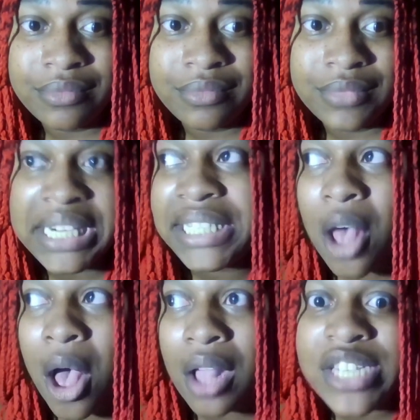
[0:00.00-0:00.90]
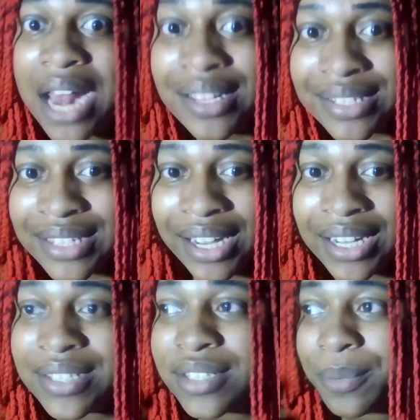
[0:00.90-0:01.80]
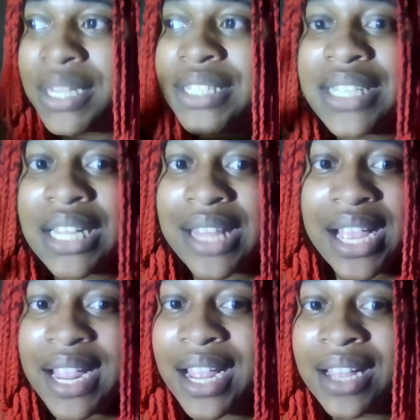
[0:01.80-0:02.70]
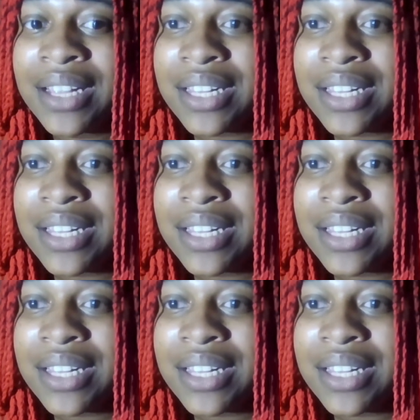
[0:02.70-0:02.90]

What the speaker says: And it's all jealousy. It's the reason that they can't